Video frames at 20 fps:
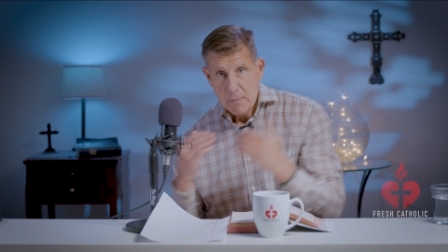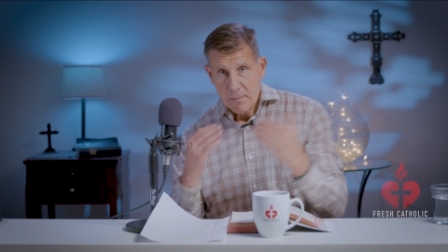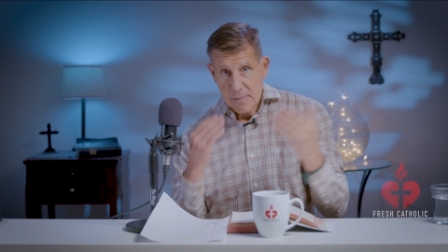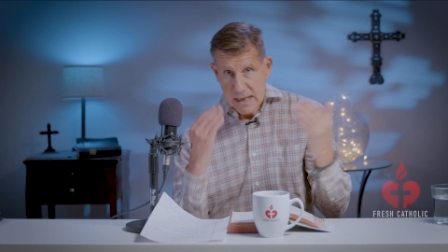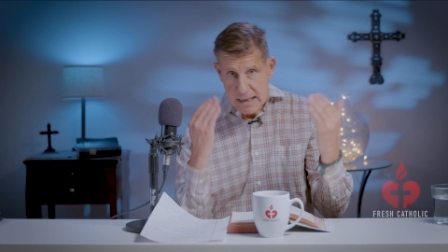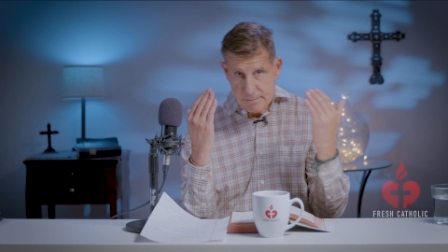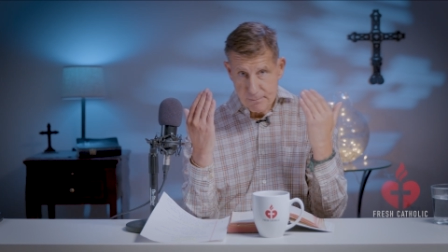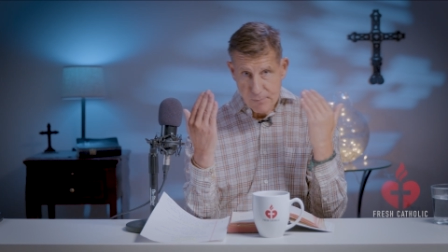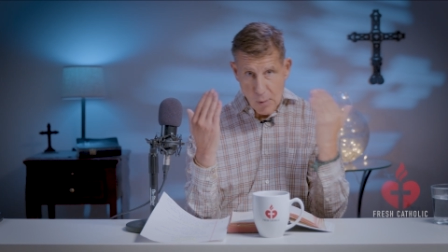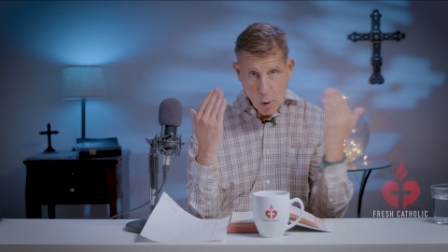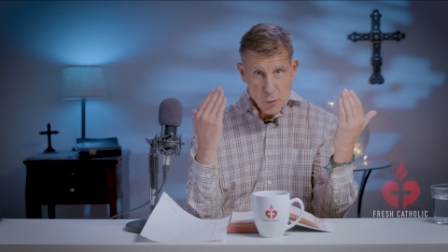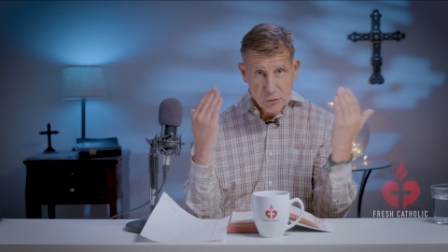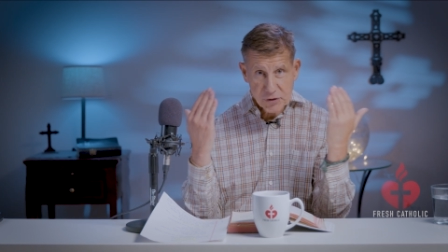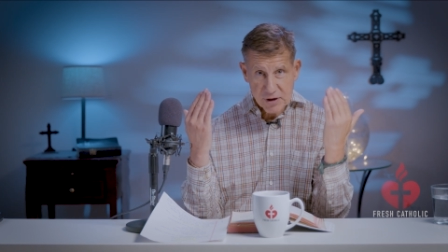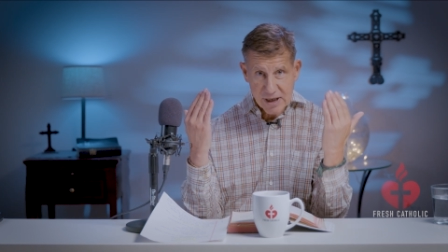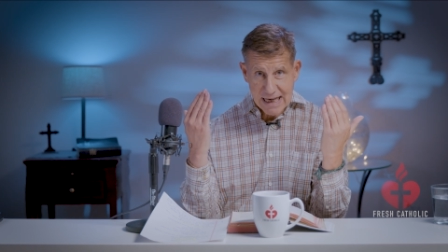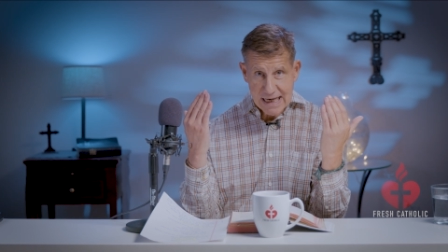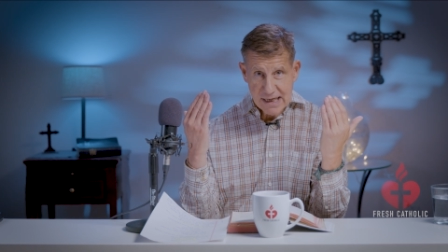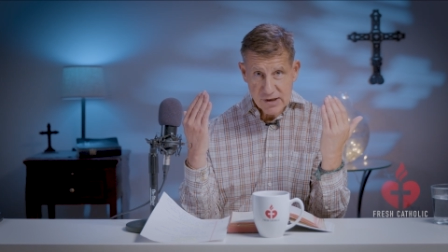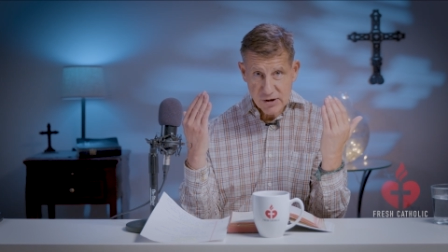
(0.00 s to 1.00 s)
In both
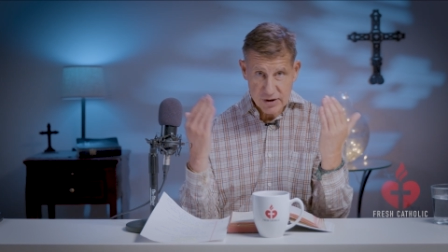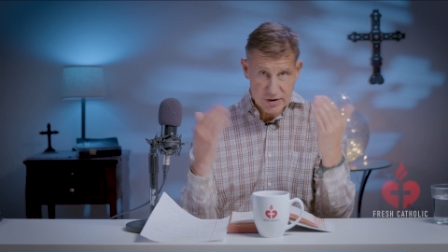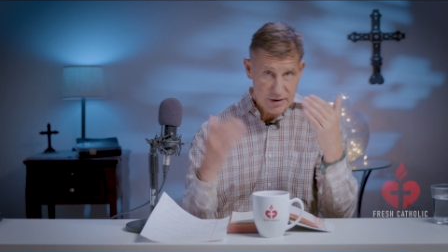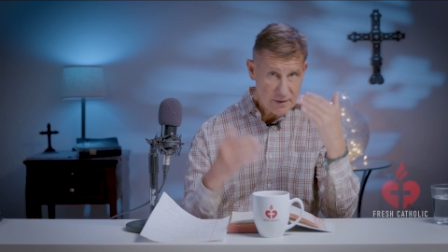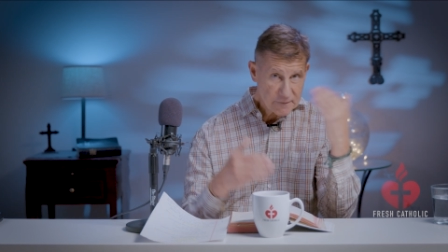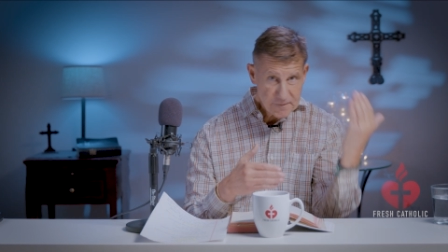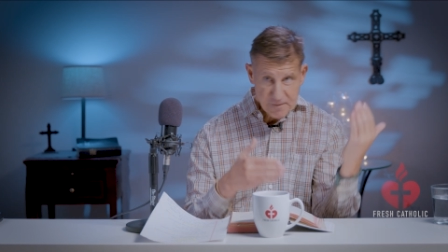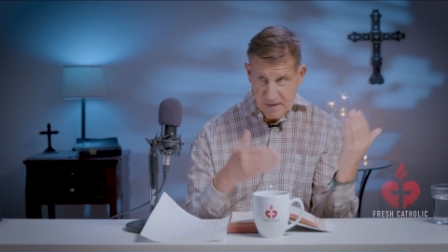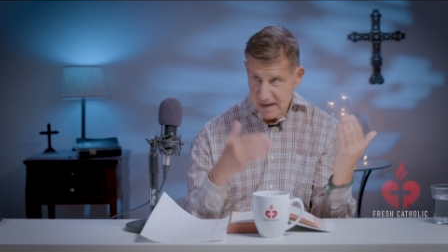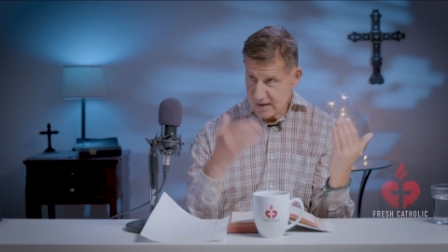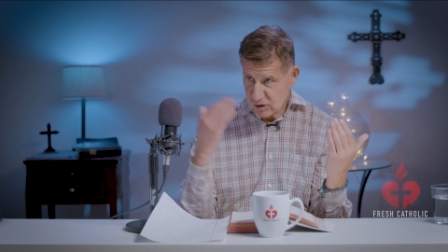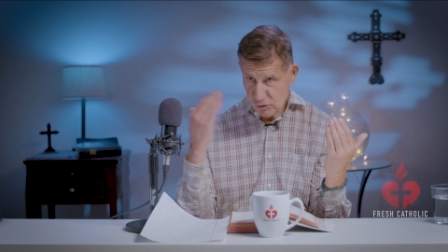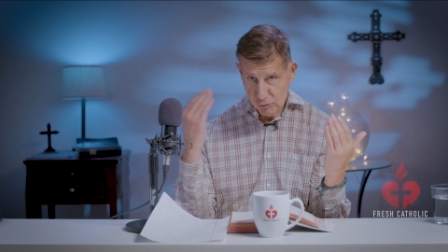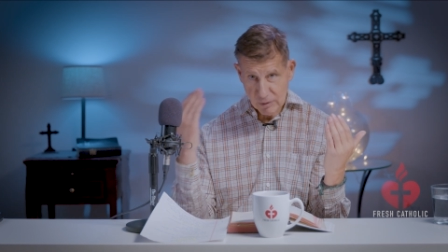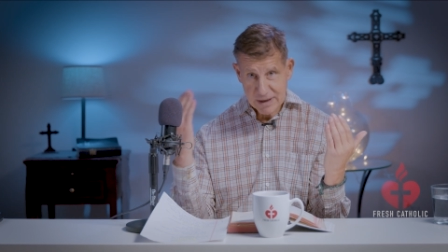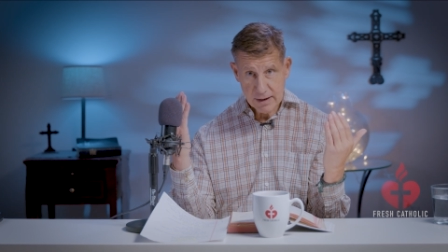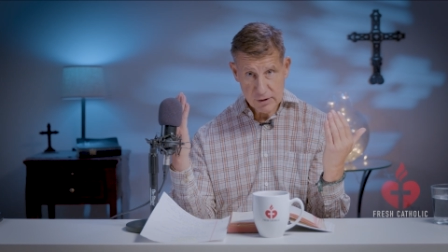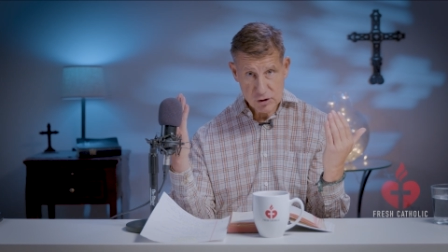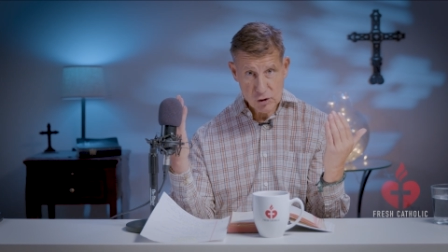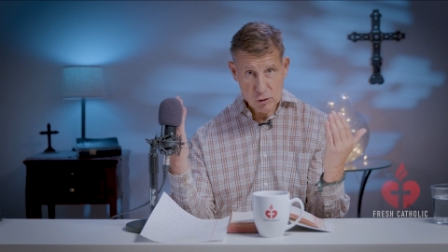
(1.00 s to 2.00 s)
cases, the fig
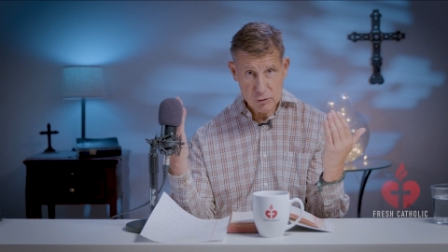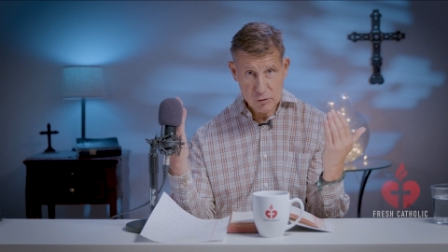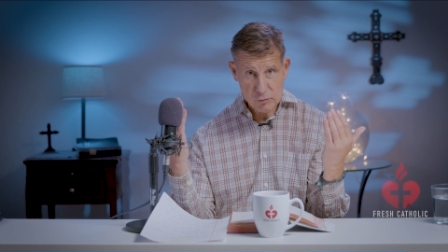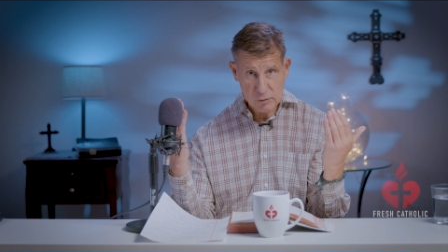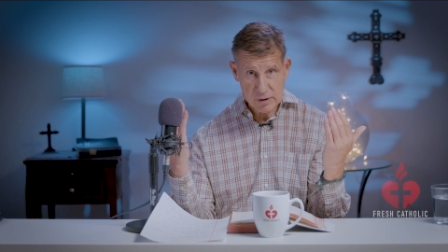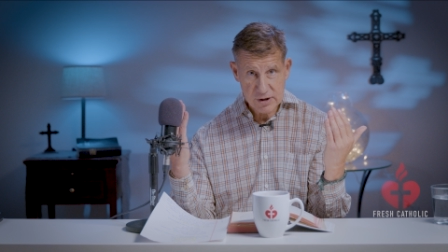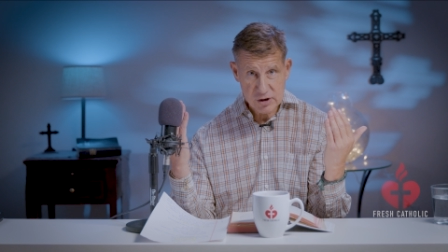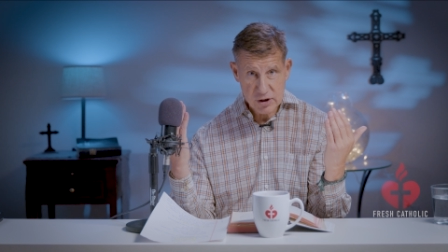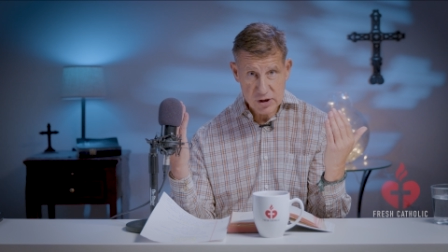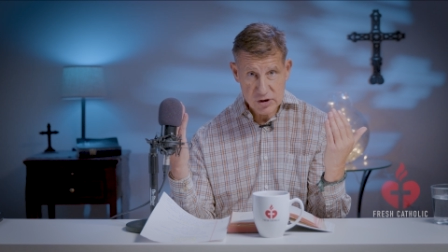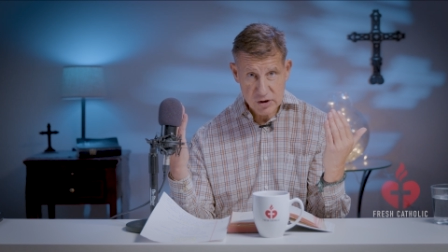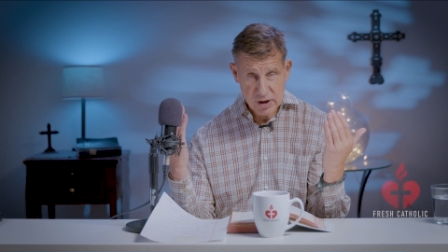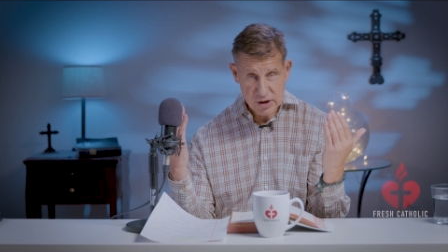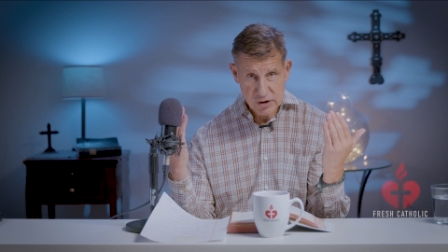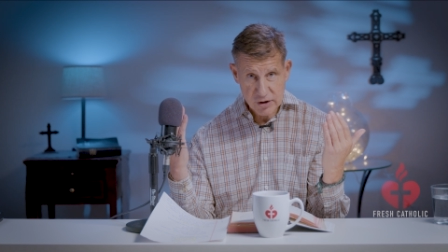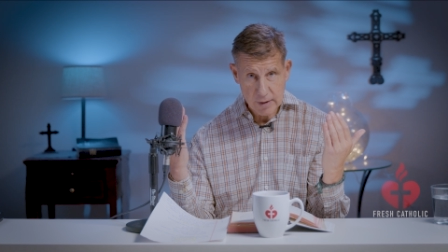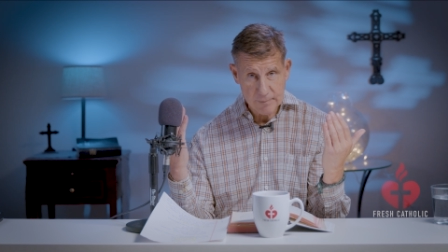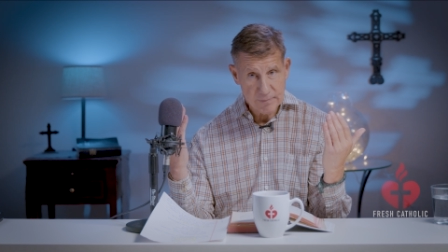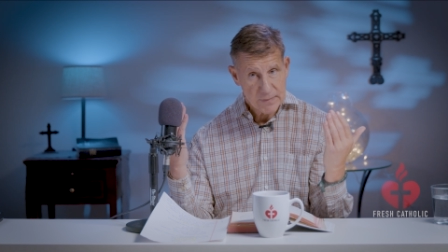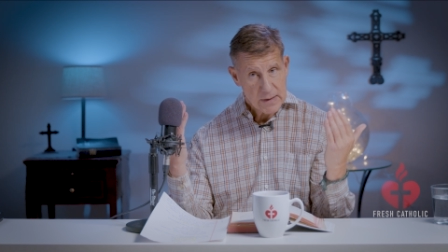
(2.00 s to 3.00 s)
tree and the Jewish religious
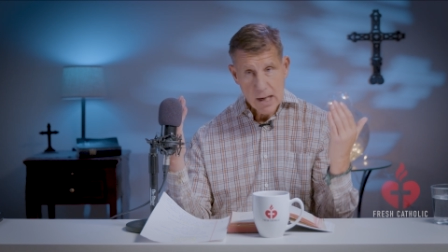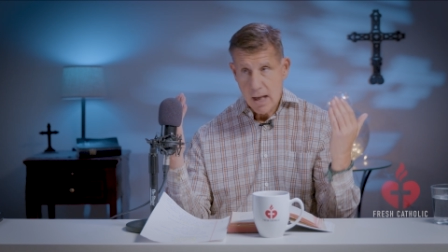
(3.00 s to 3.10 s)
system,